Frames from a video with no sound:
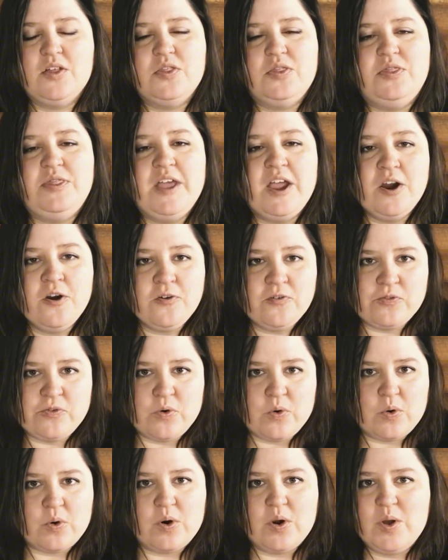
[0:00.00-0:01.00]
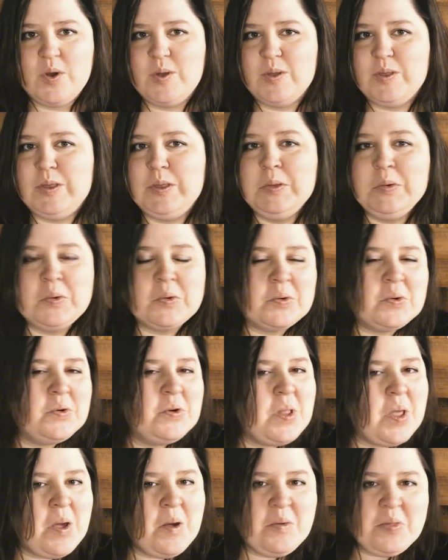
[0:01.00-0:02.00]
Therefore, you are
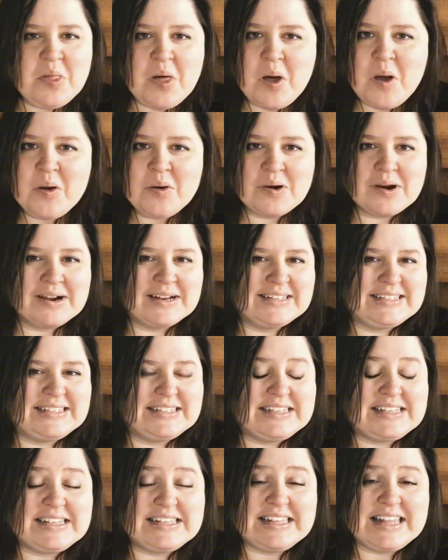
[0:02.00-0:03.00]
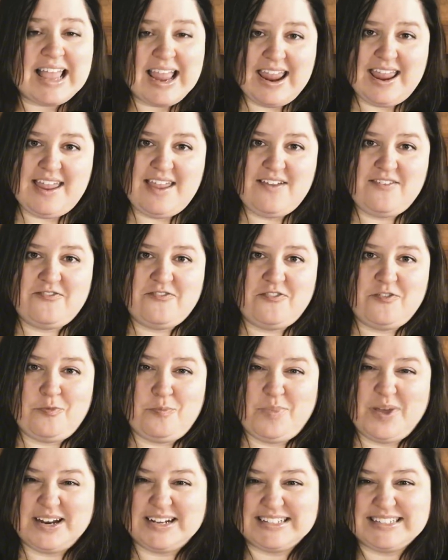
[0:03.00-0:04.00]
no longer a slave,
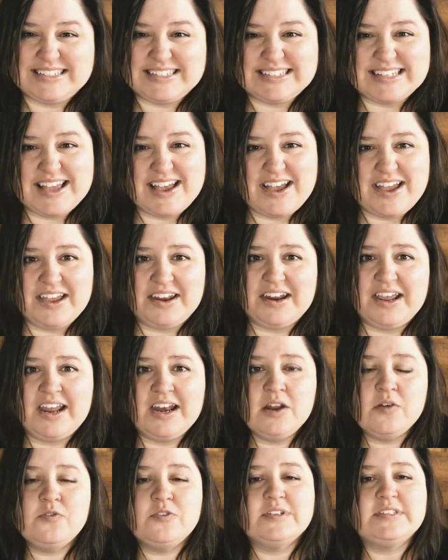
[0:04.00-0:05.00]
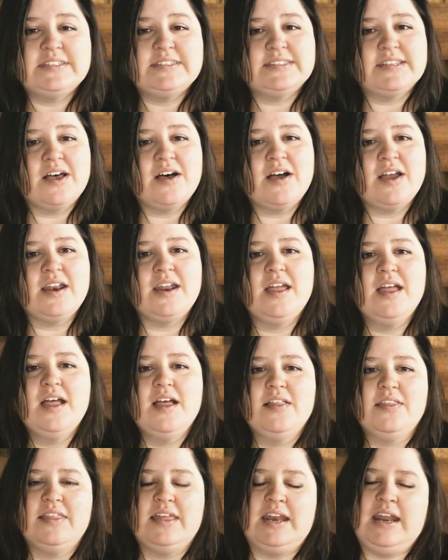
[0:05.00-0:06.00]
but a son. And if a son,
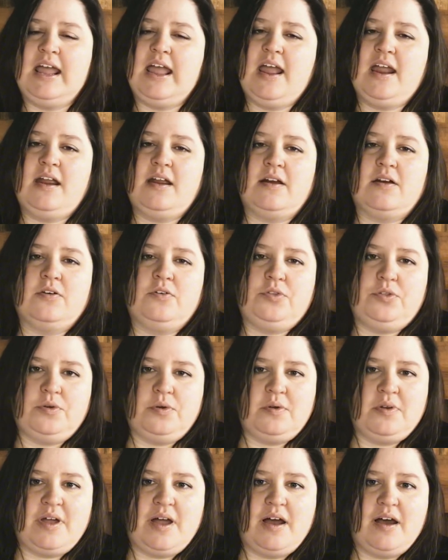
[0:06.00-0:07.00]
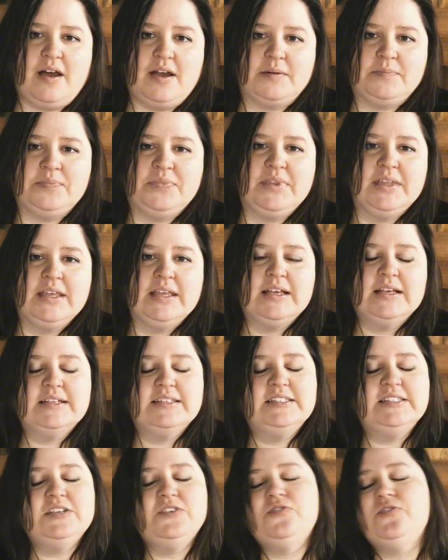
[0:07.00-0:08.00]
then an heir through God.
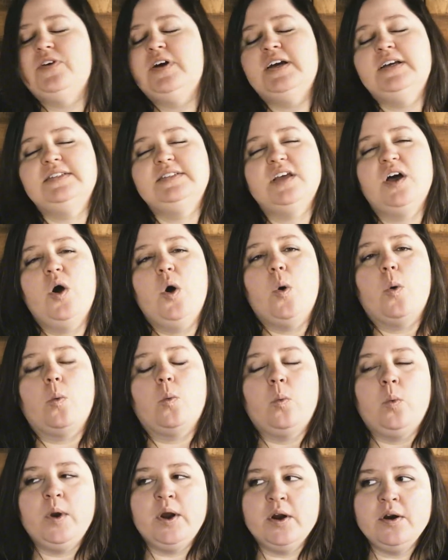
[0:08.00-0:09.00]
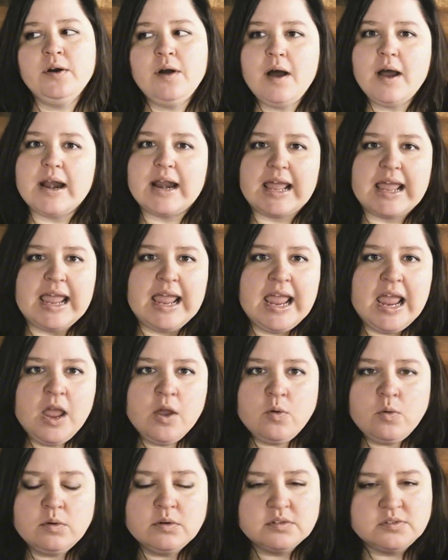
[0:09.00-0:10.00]
See, friends, we're not
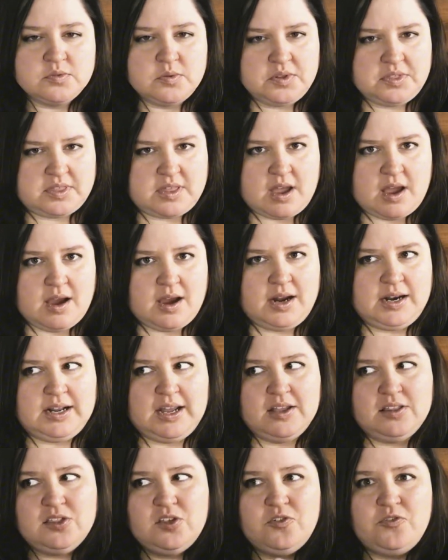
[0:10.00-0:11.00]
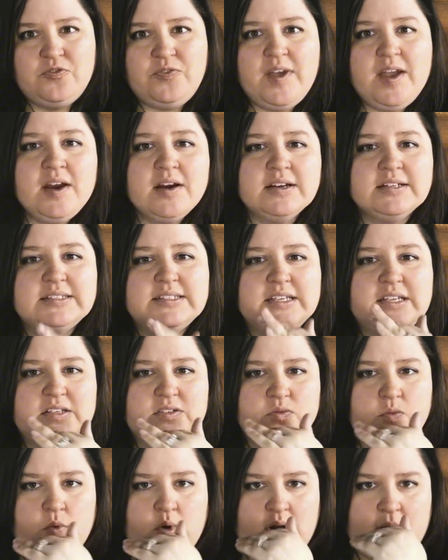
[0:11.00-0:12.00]
equals with God like the
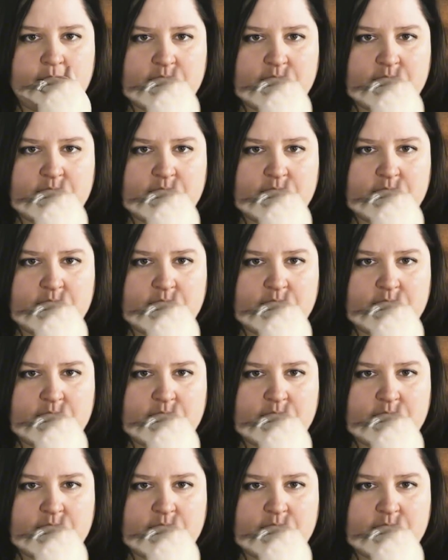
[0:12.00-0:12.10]
Pharisees want